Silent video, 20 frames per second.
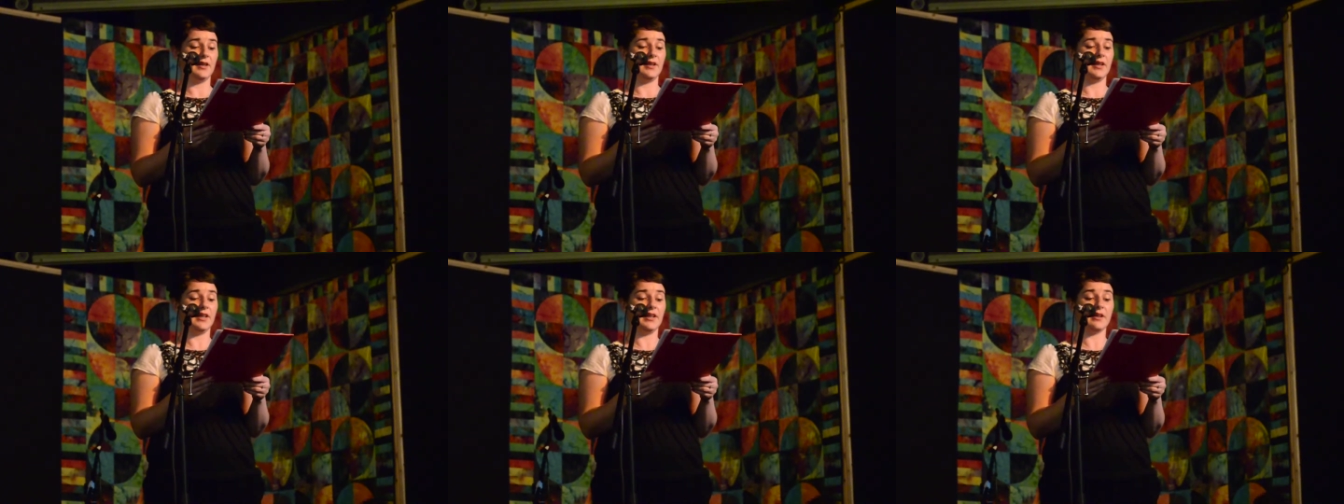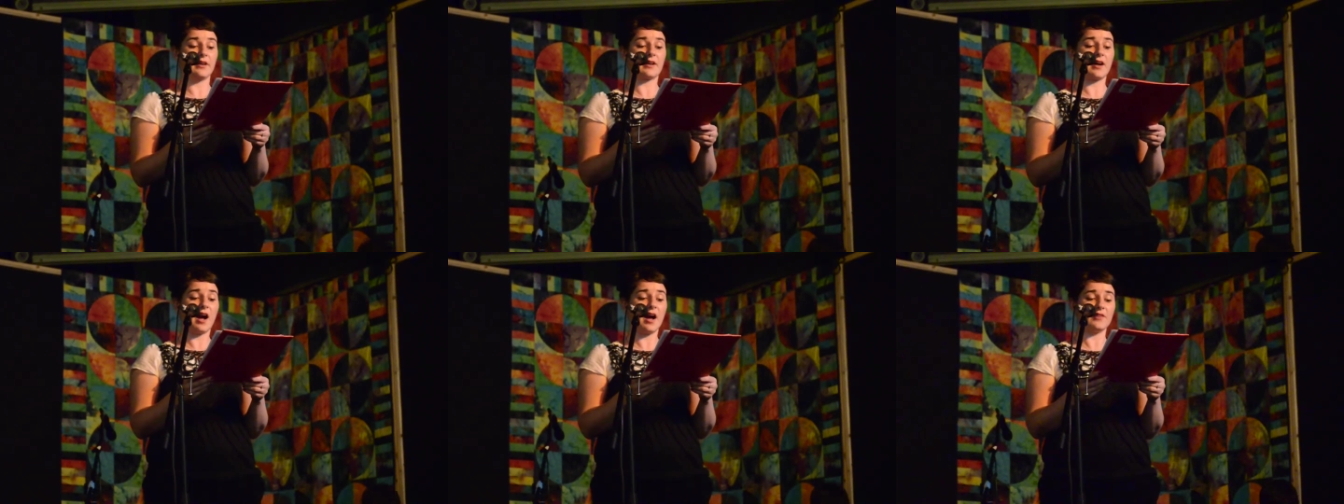In
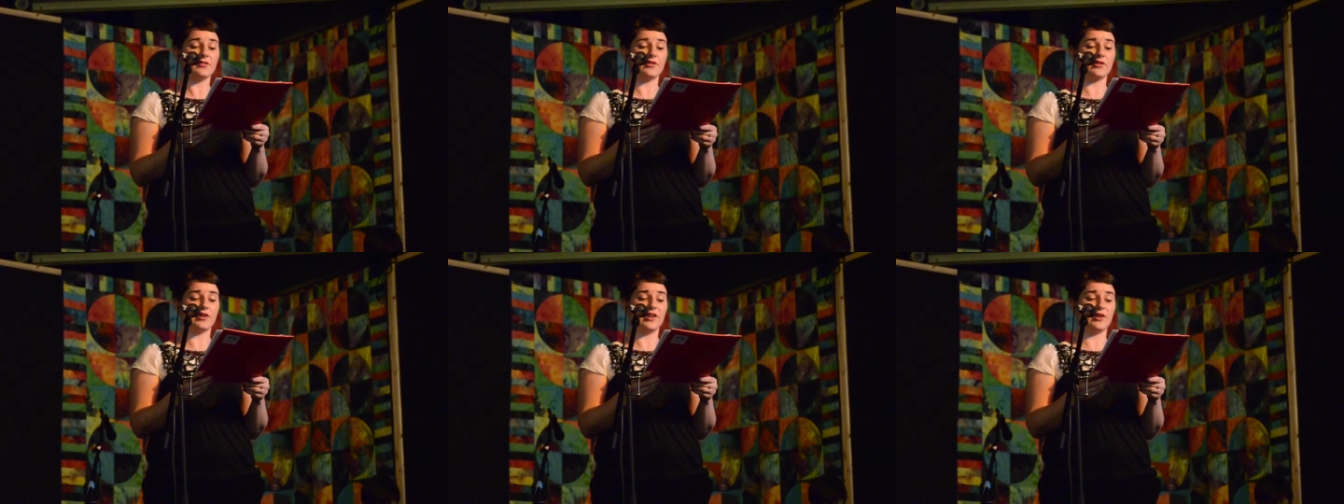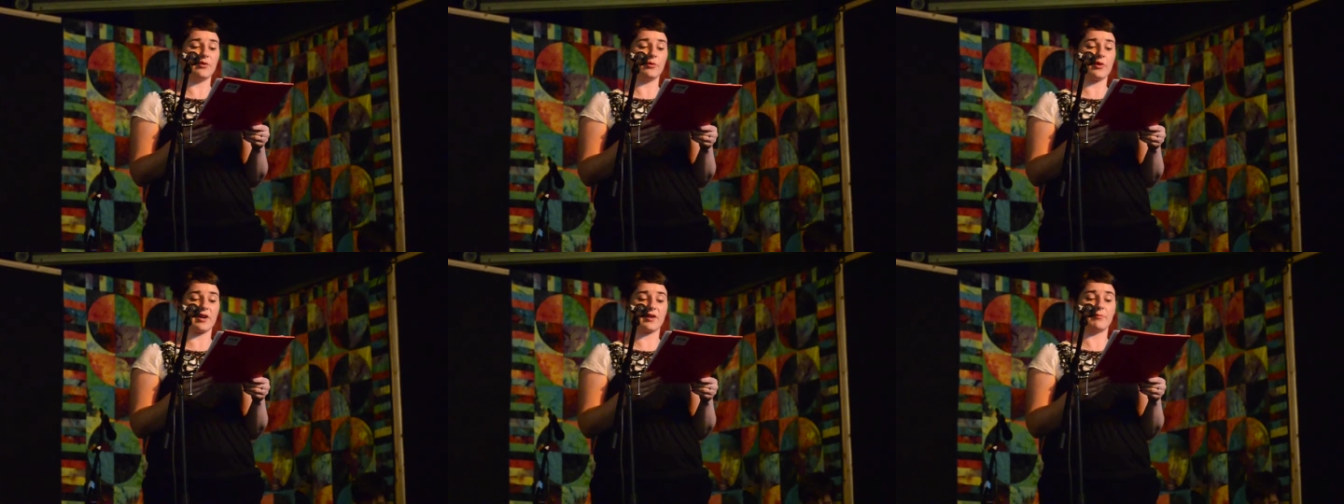a
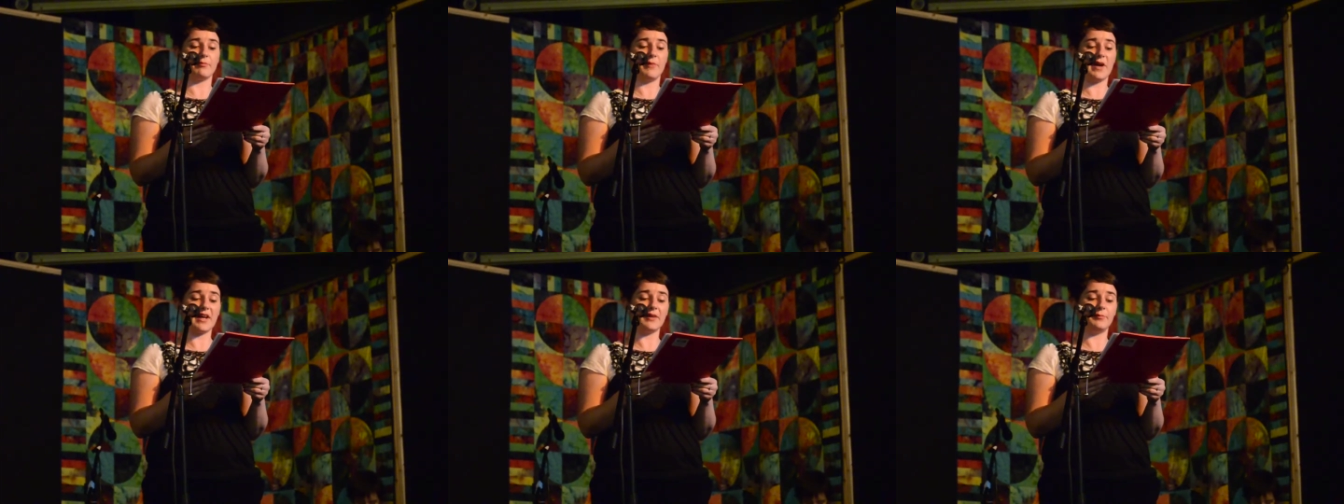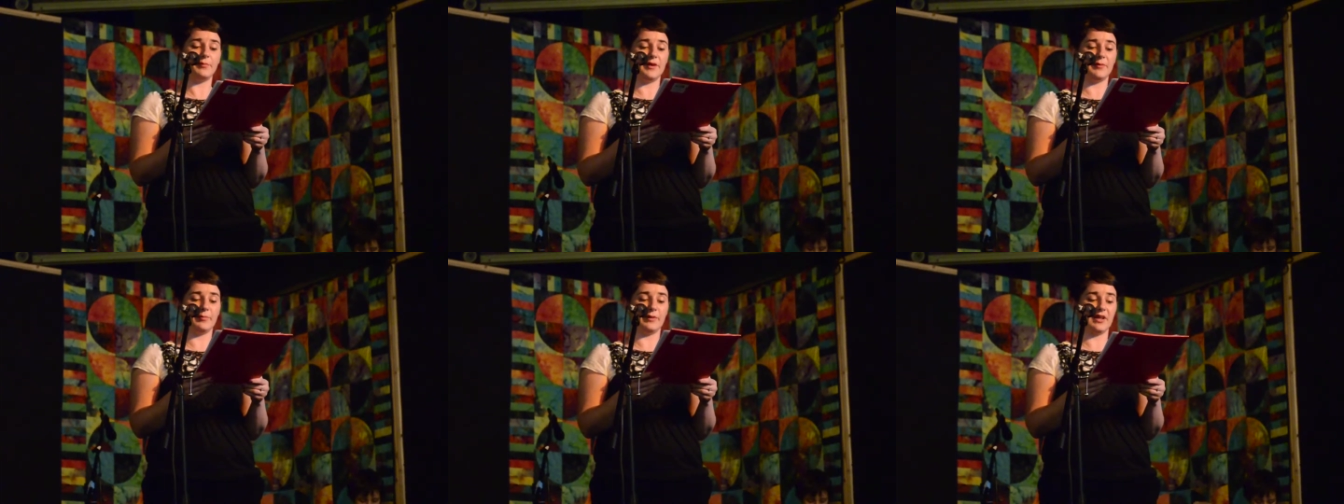country where
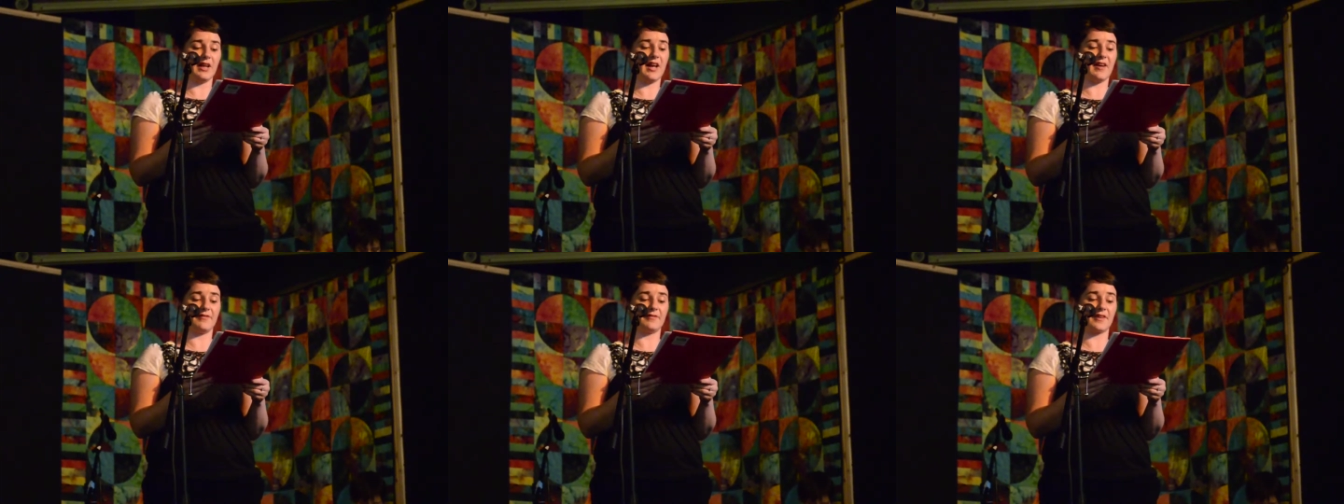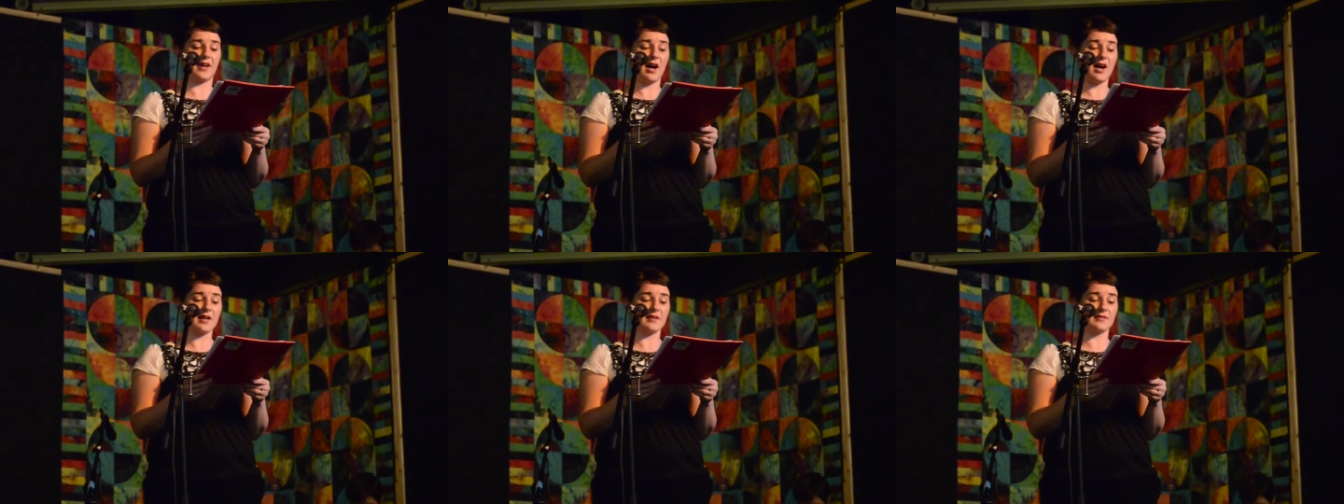bad people have
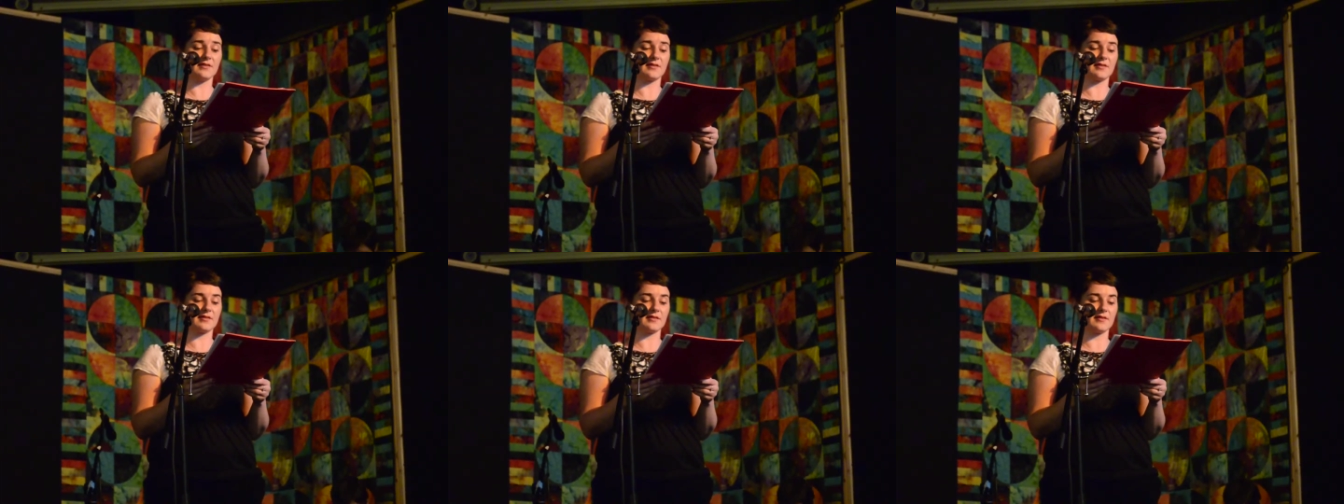guns,